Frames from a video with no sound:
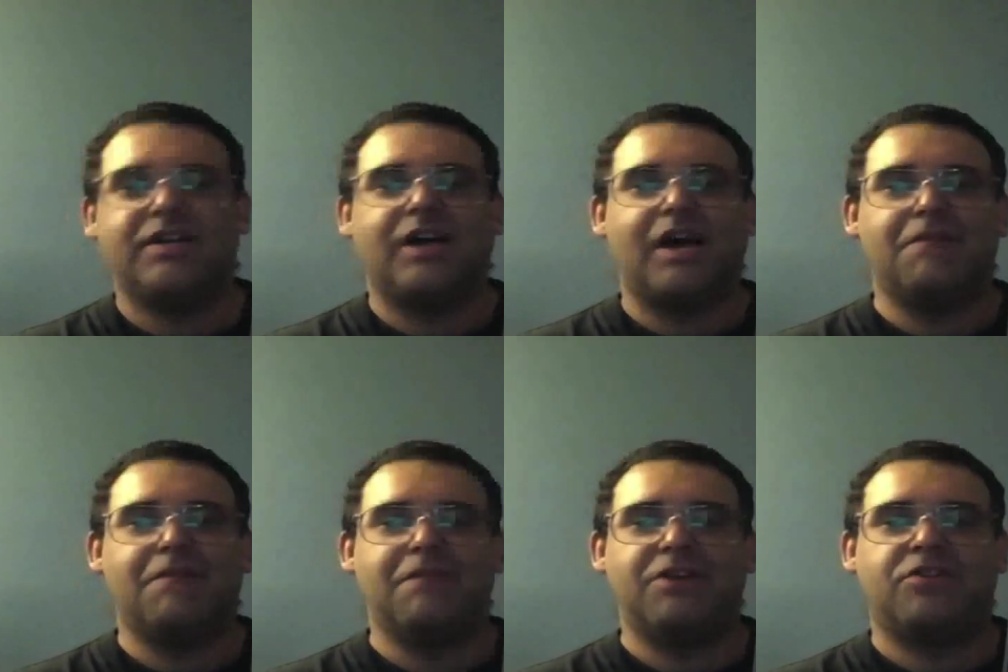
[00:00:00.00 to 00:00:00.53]

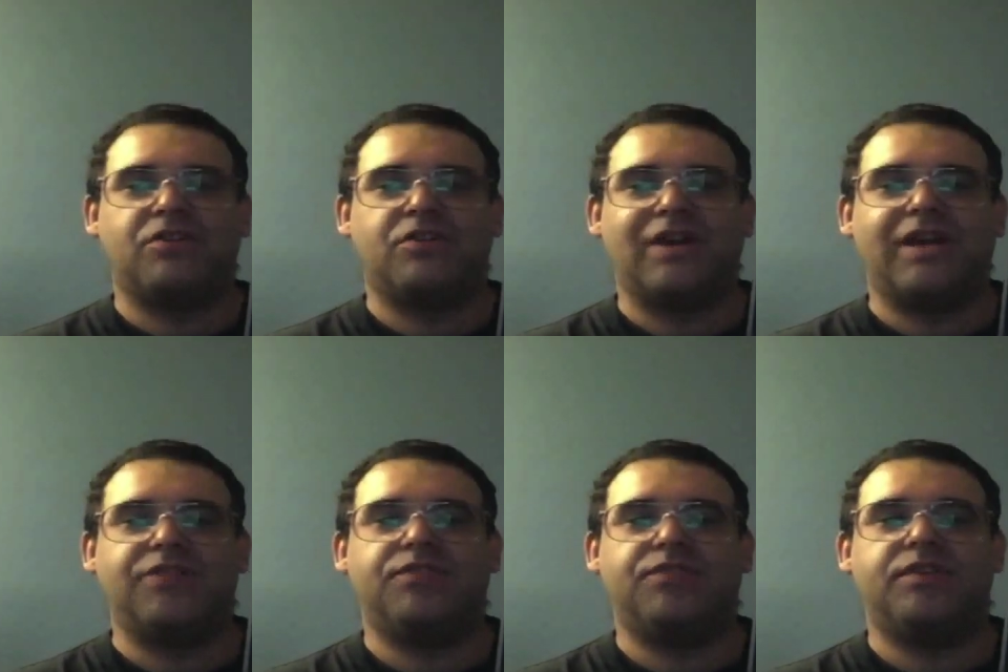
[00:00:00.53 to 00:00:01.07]
I met her
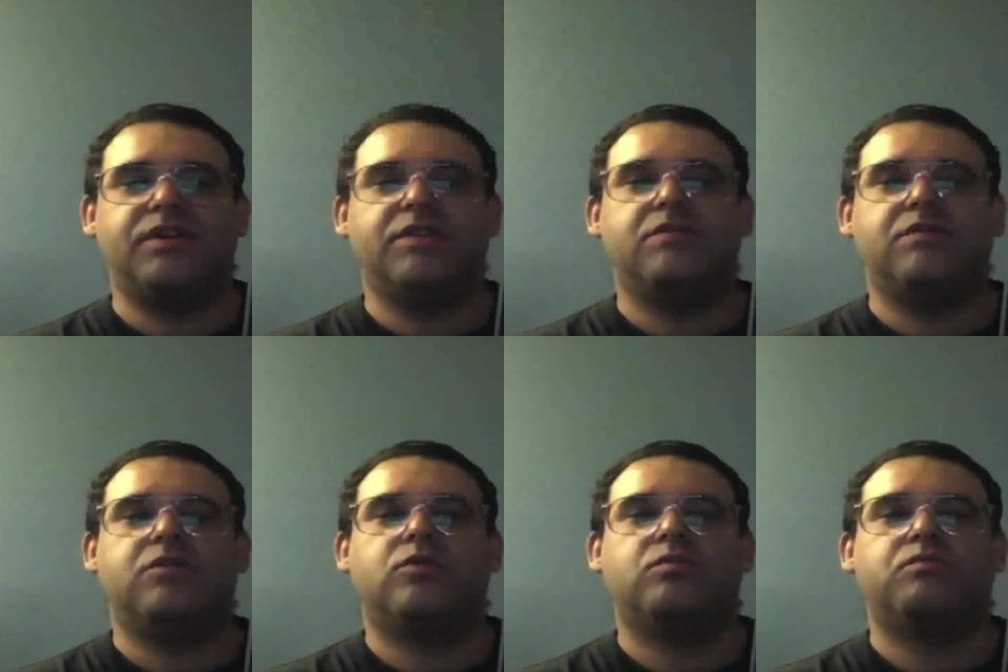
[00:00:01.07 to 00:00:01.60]
at the
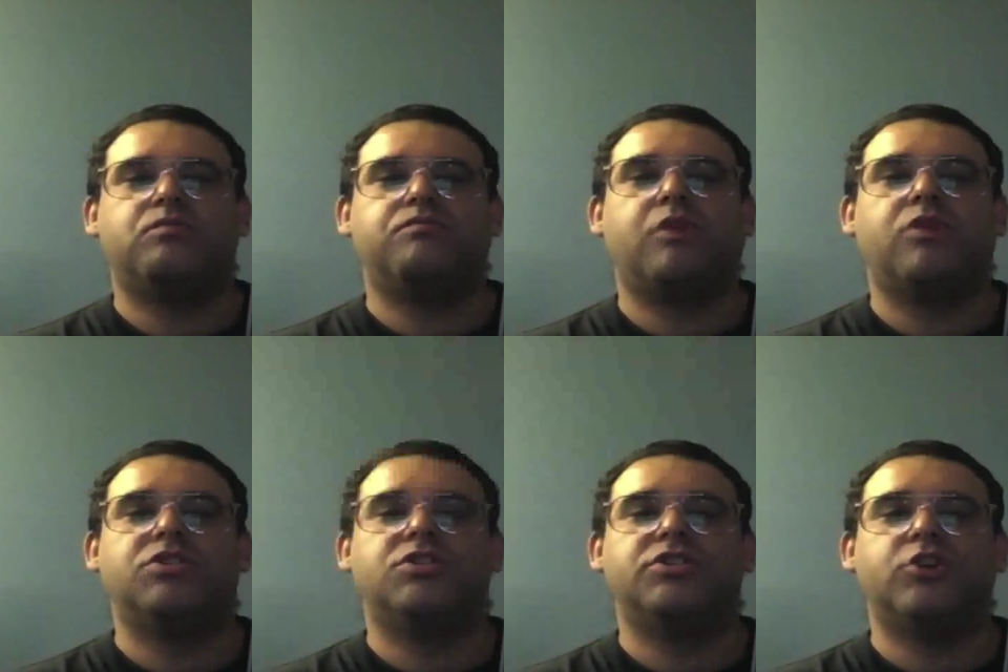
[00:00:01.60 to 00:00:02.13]

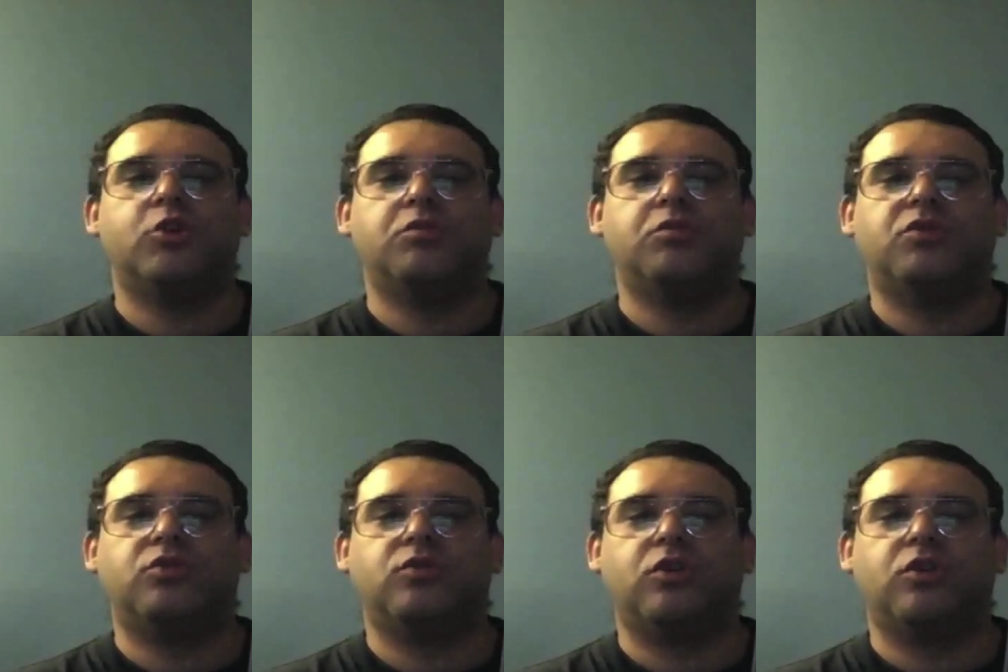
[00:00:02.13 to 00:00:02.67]
Barnes &
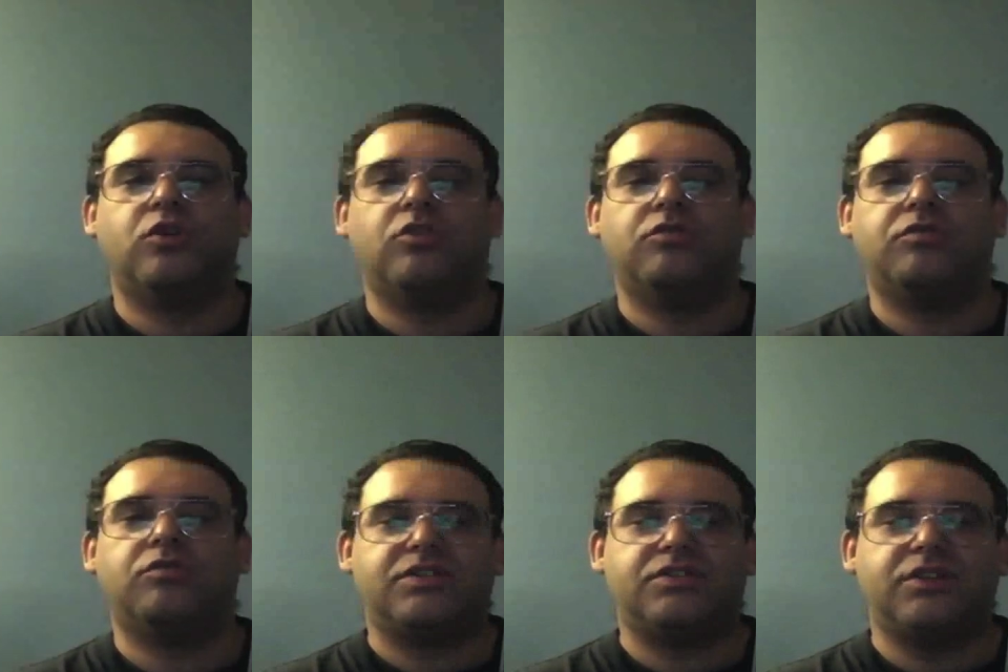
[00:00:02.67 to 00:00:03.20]
Noble Grove.